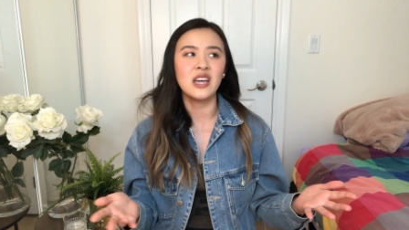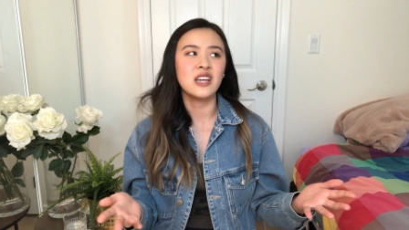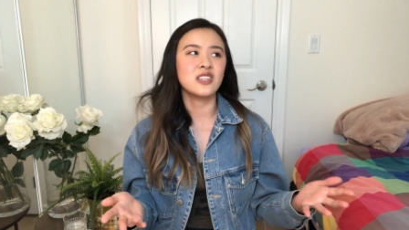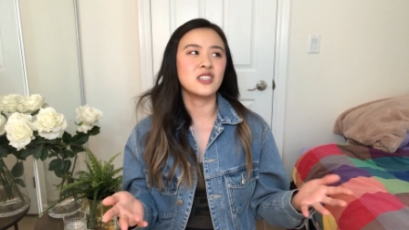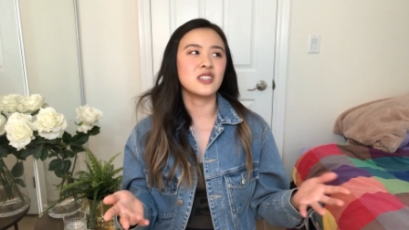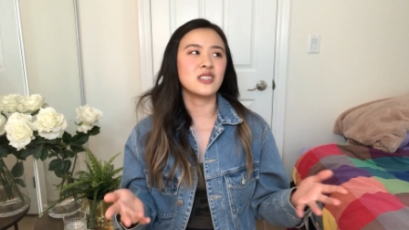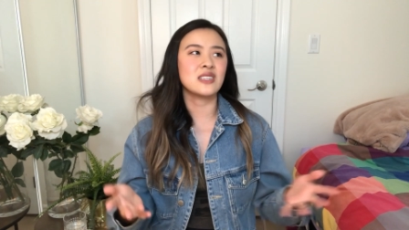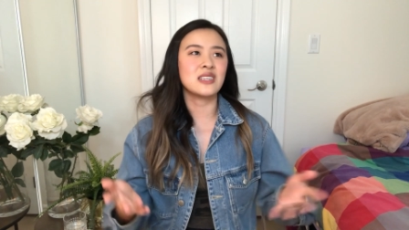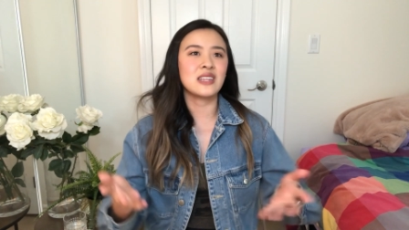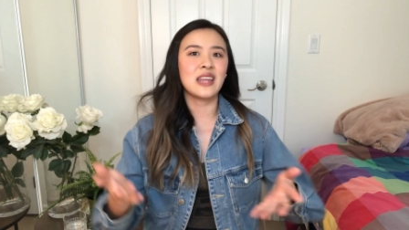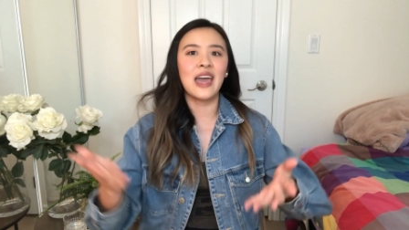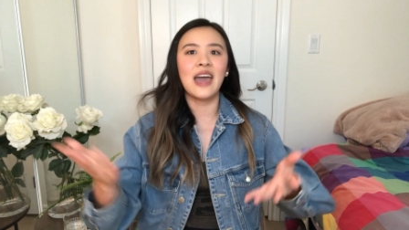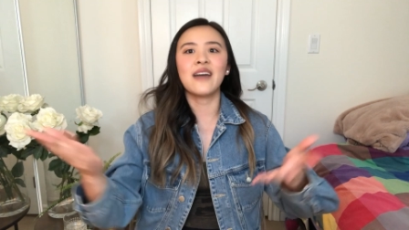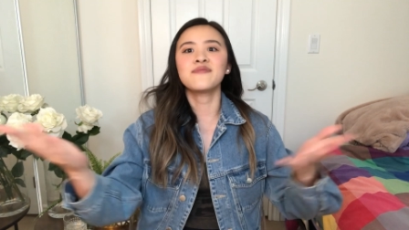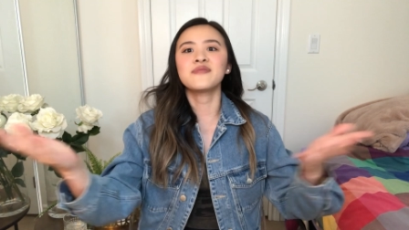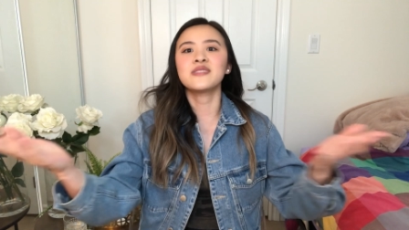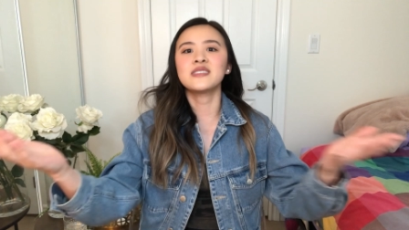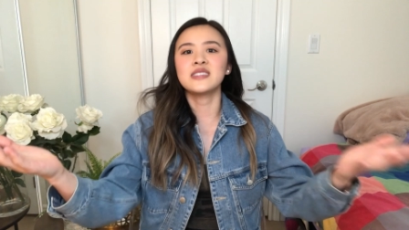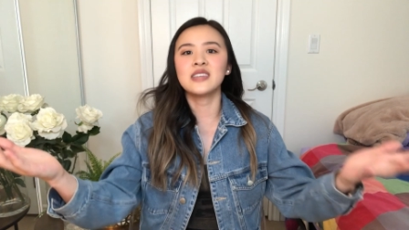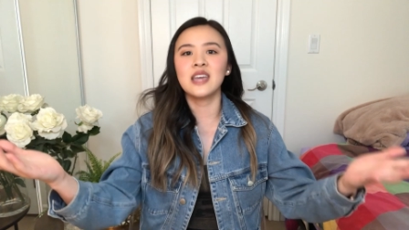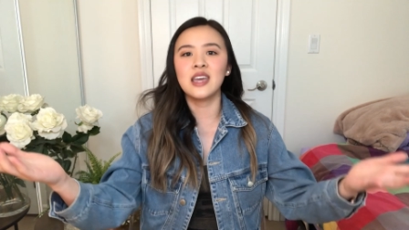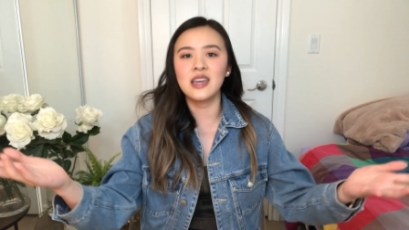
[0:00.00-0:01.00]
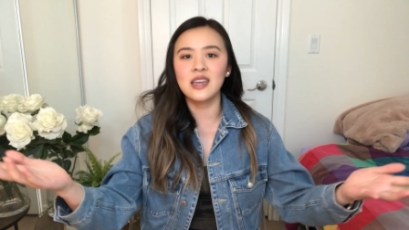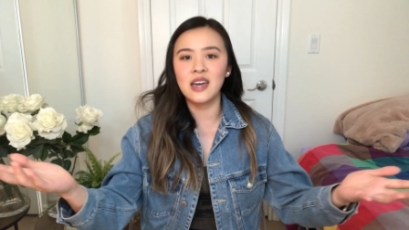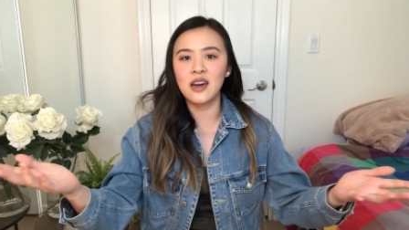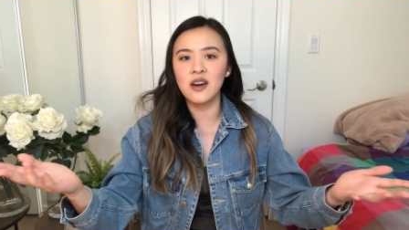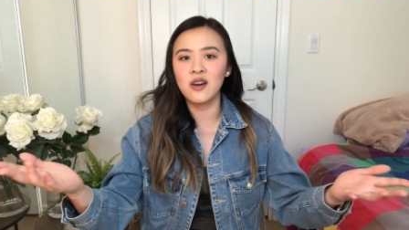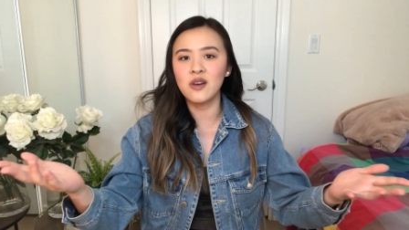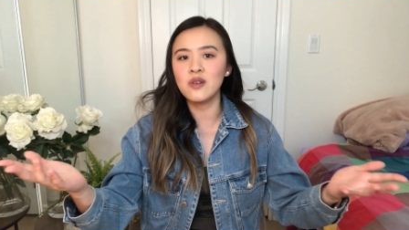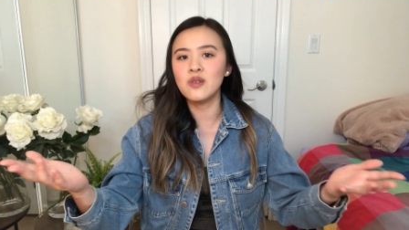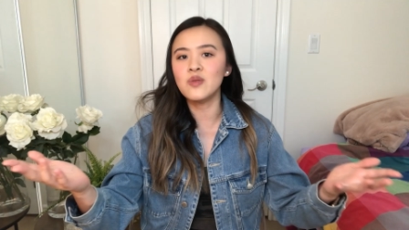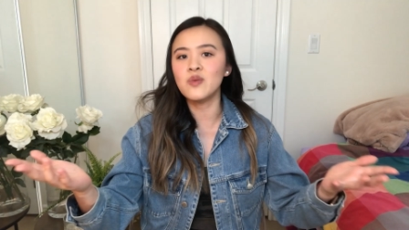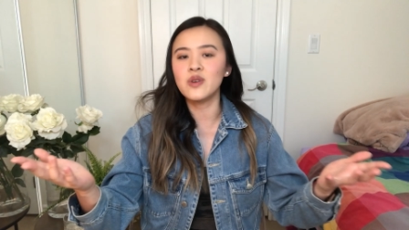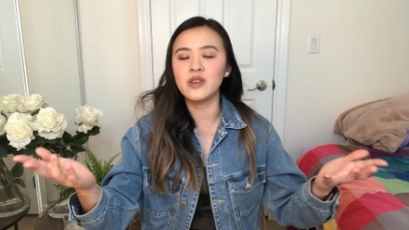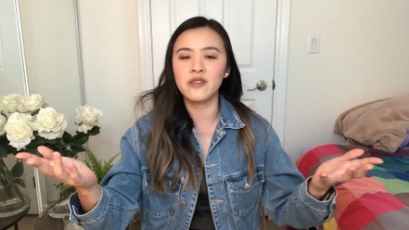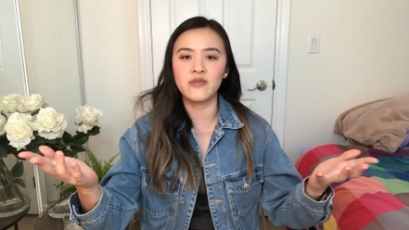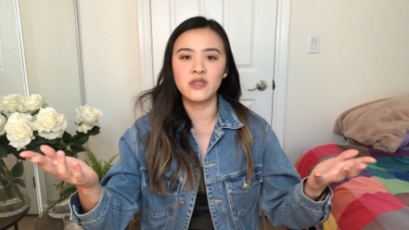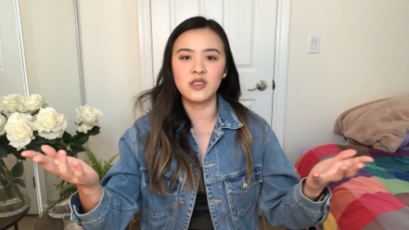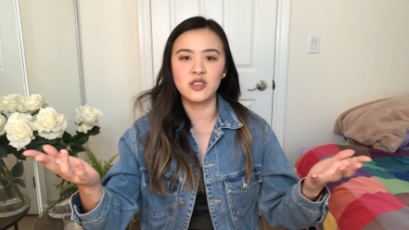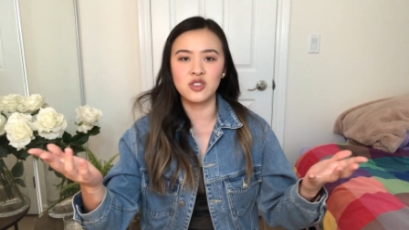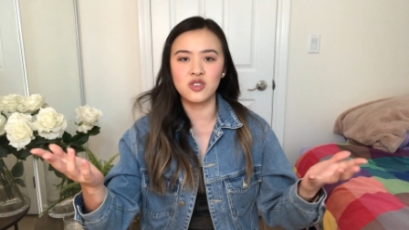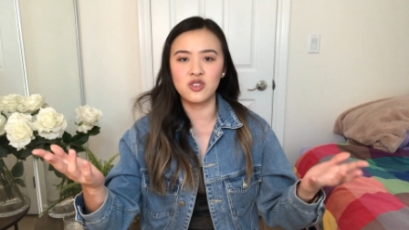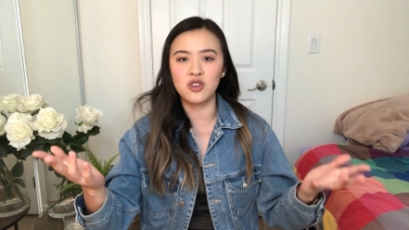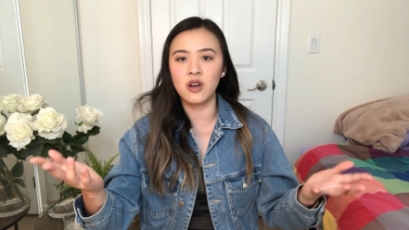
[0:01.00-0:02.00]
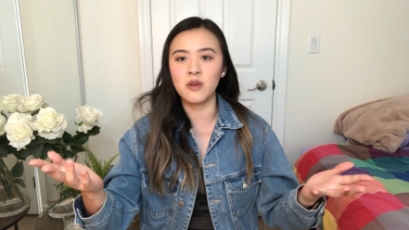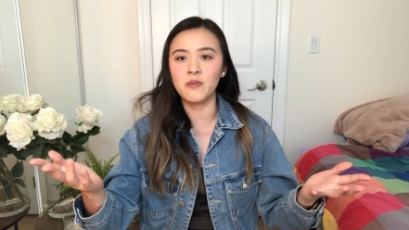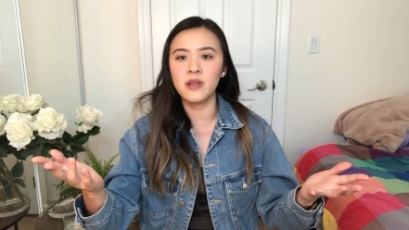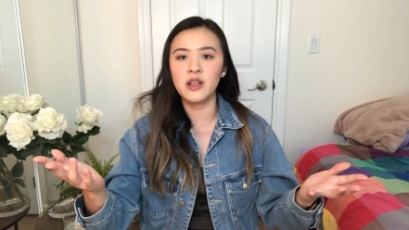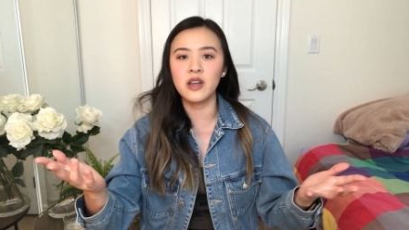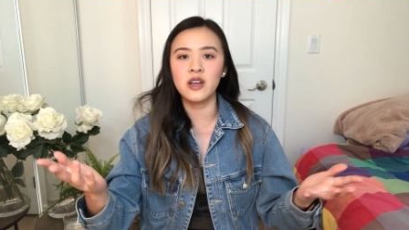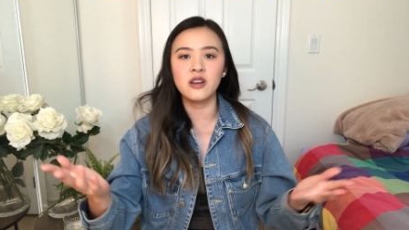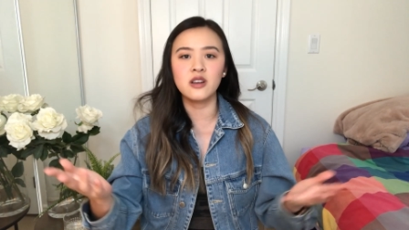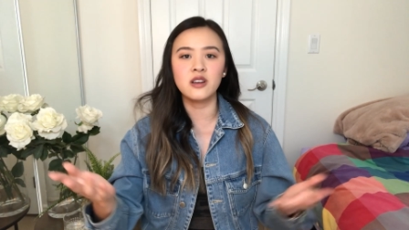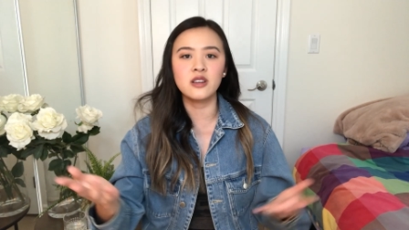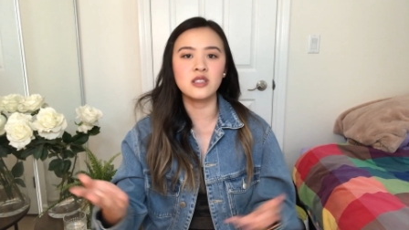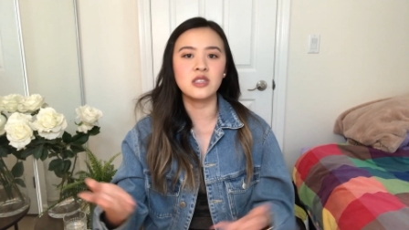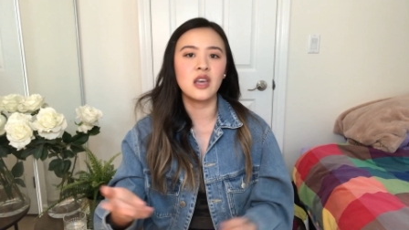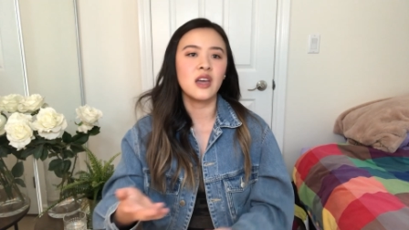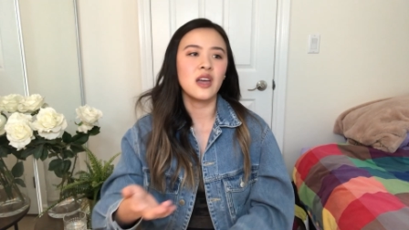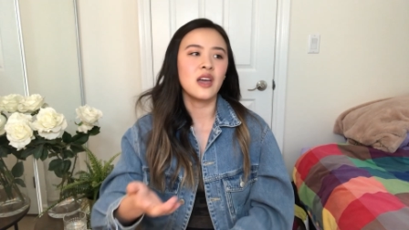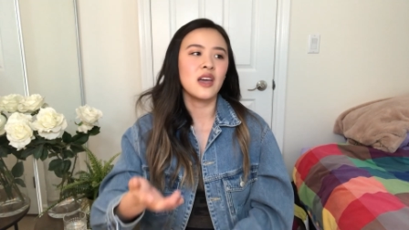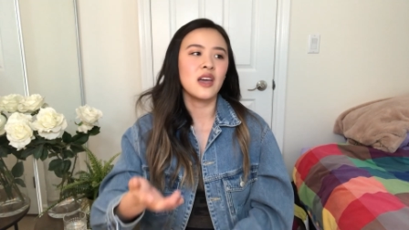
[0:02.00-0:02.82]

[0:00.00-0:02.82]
She doesn't have to take out one of the strong players.